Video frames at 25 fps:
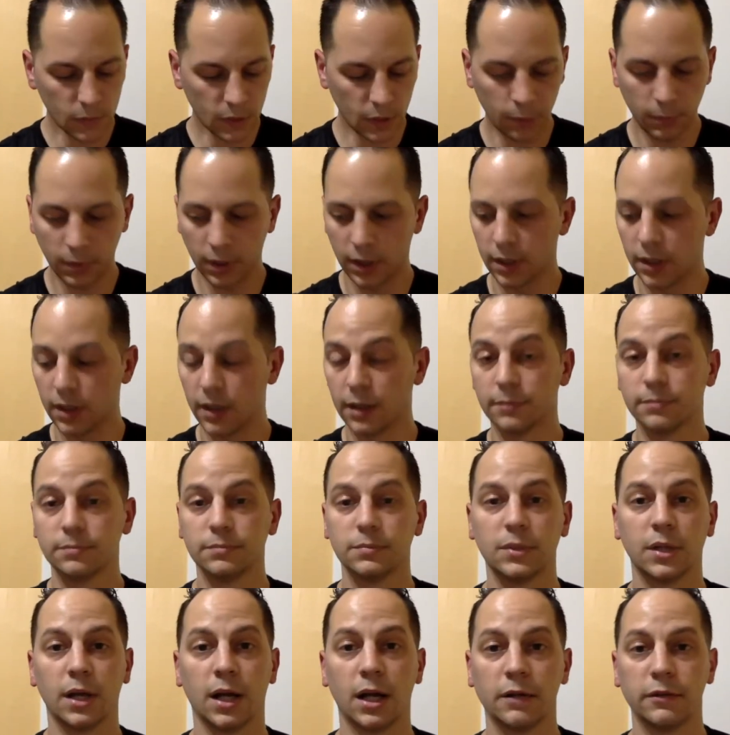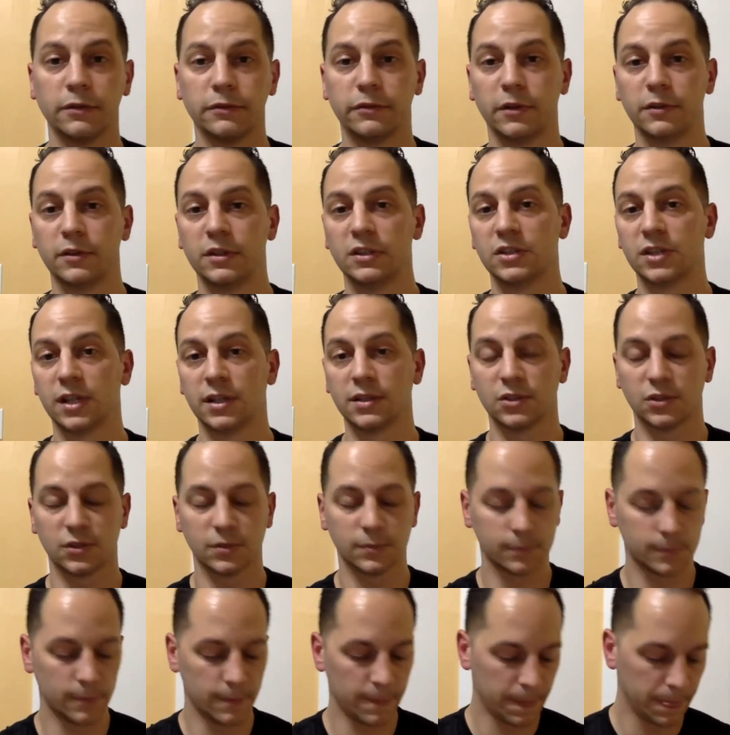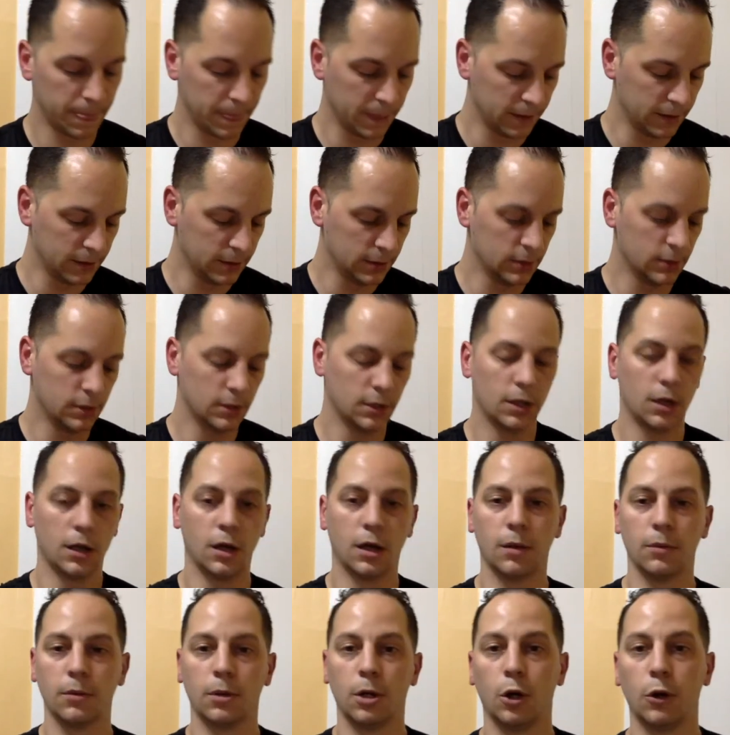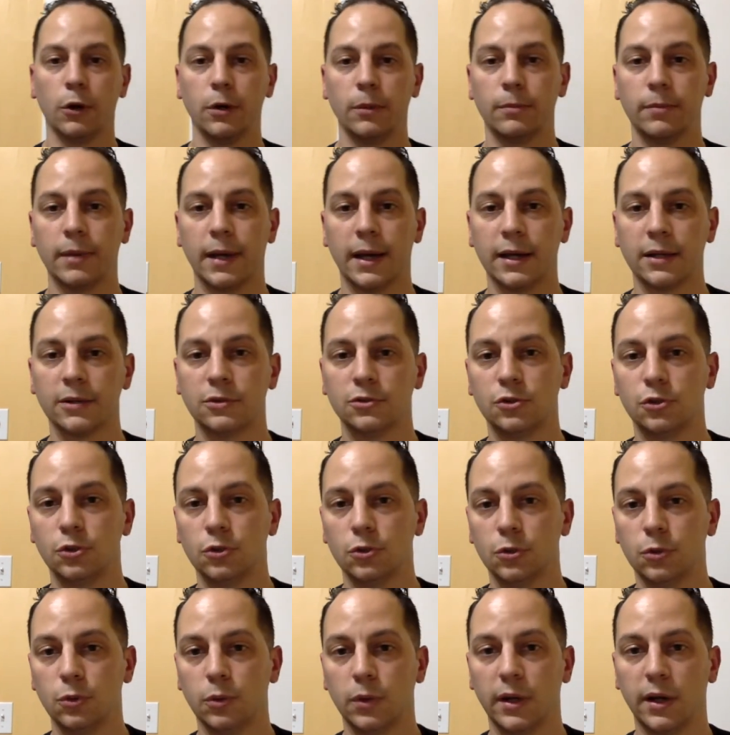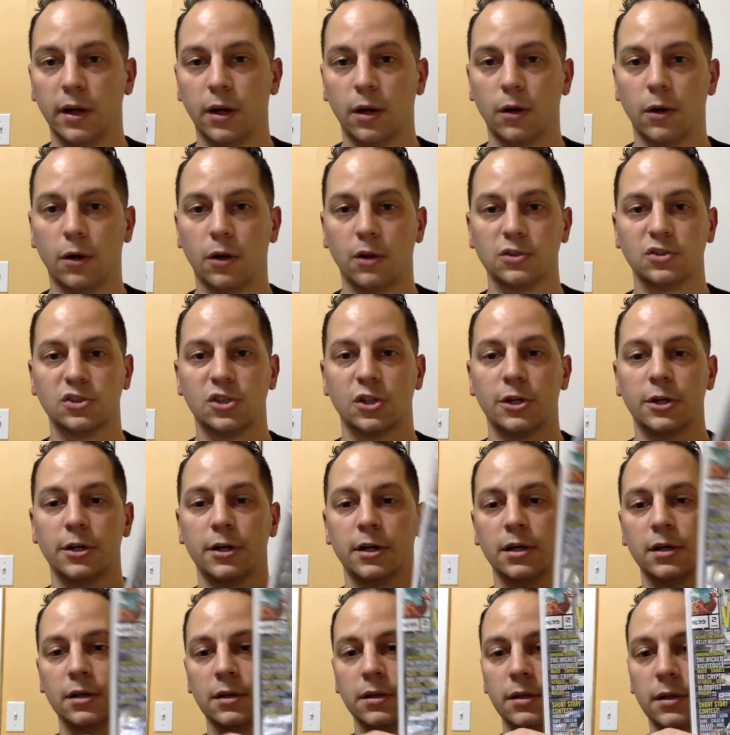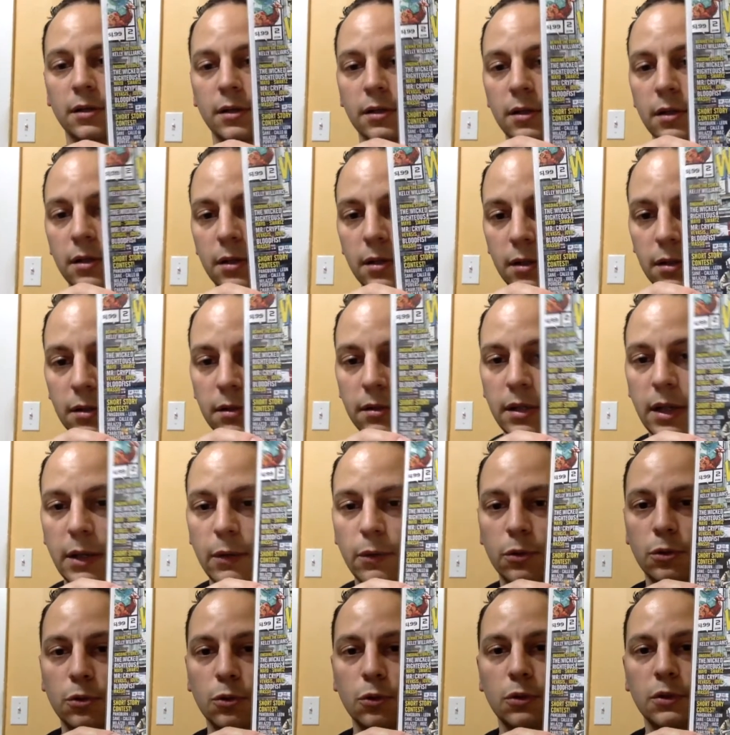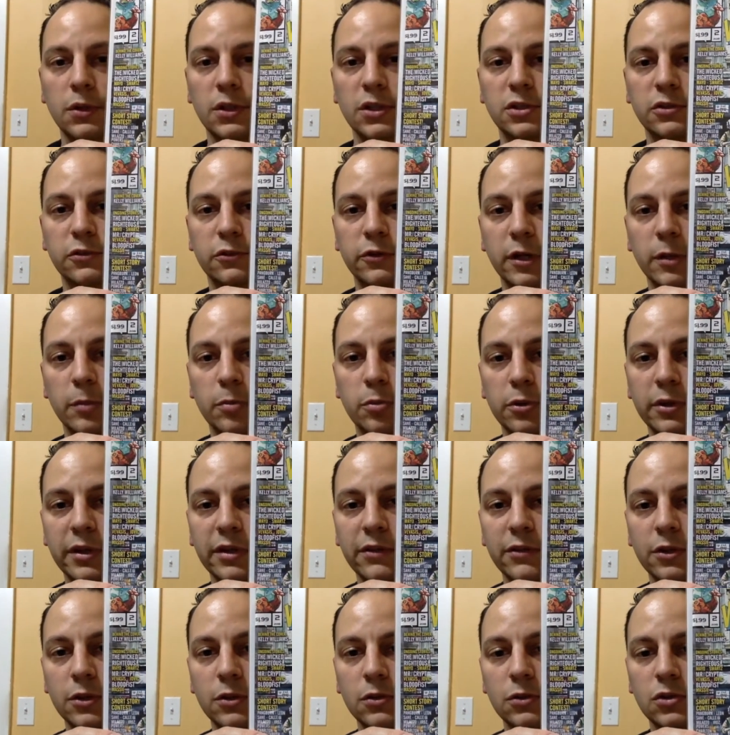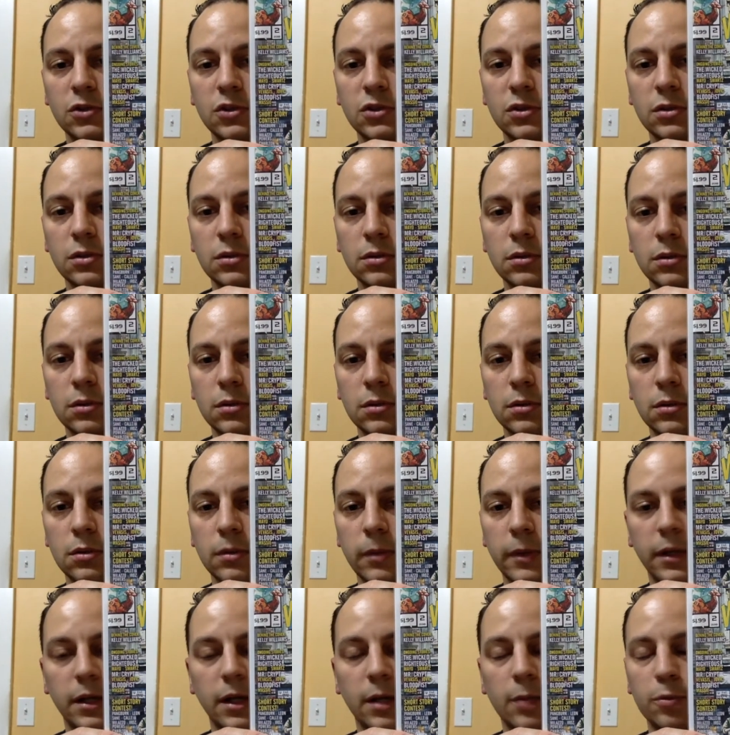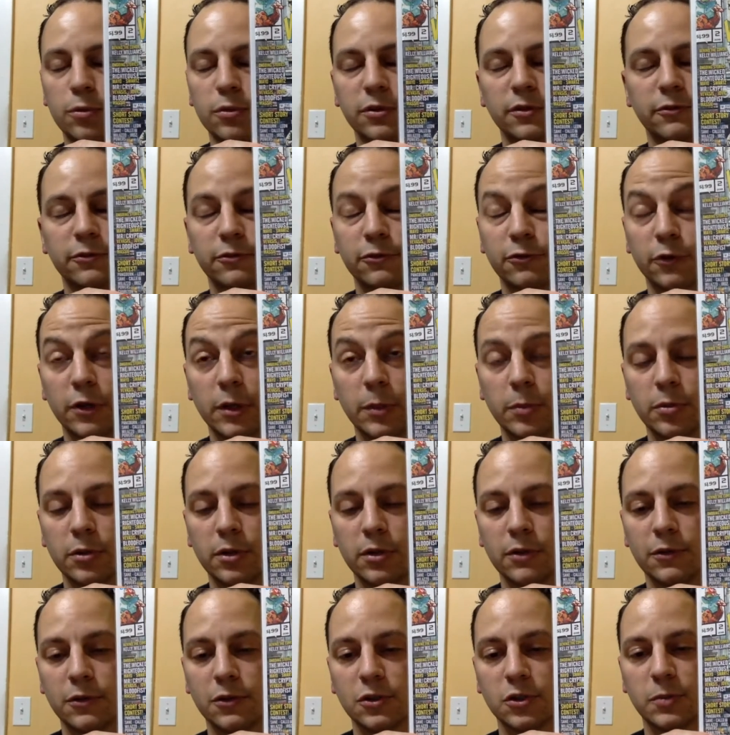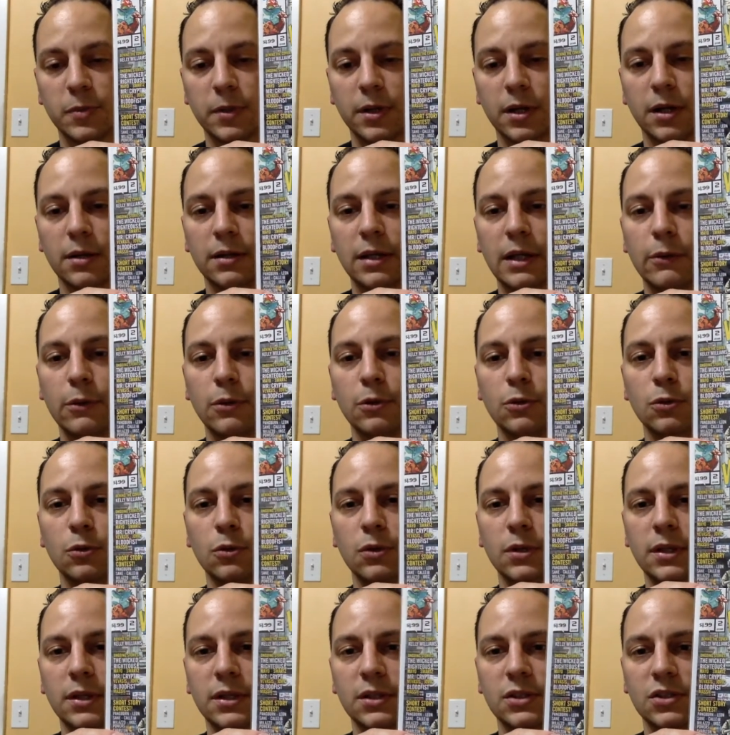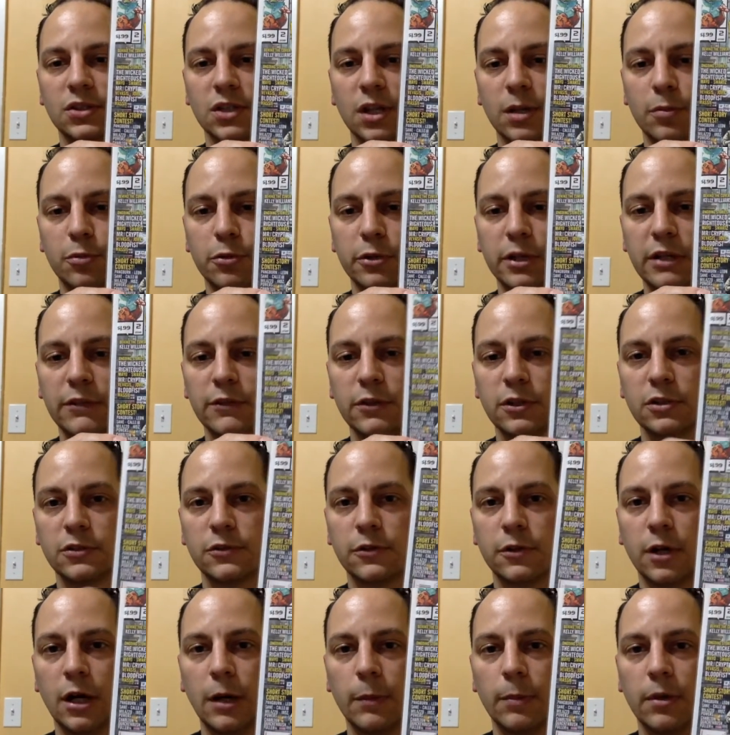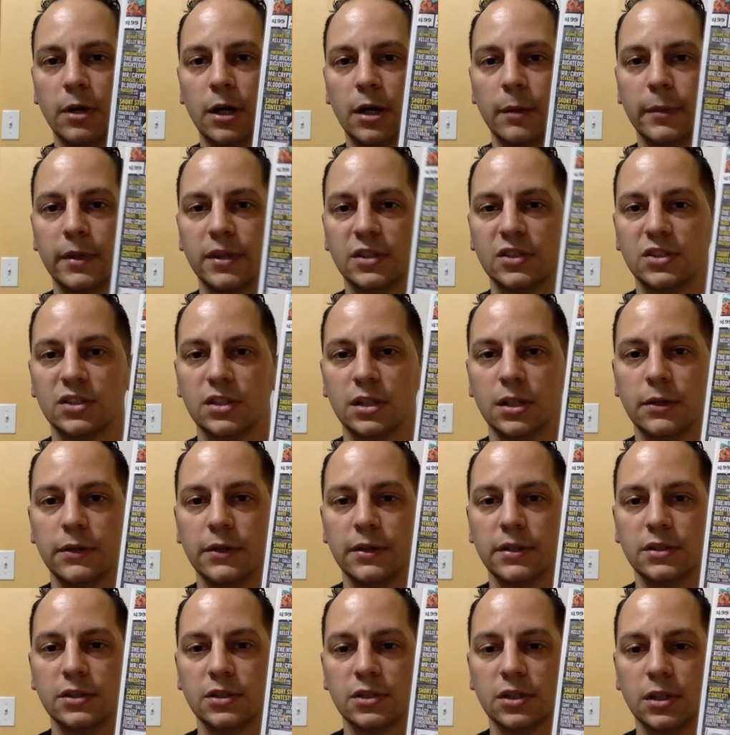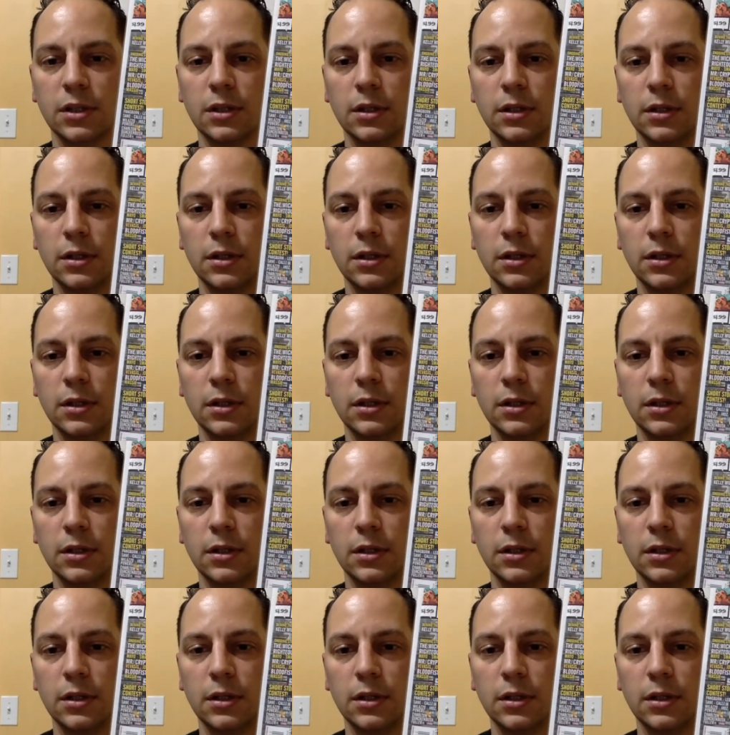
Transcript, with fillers: But I got up 50 cents. Going back to Alterna, they would do these free previews. I mean, not free previews, but they would do these previews for upcoming series.